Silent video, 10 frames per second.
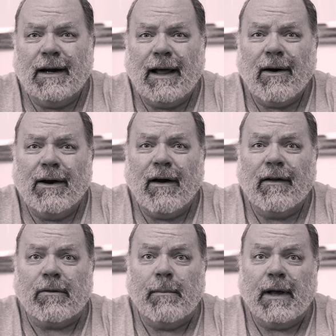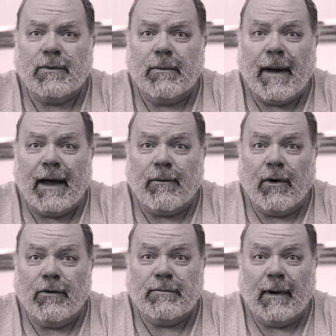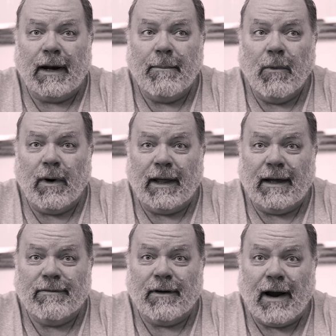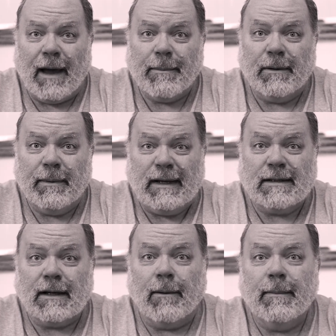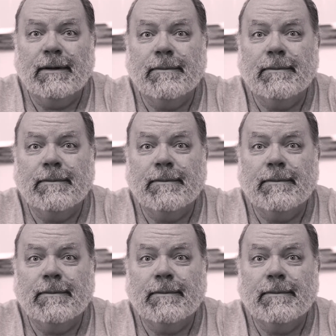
and now I don't have to mess with bad roads Monday morning if there happen to be some.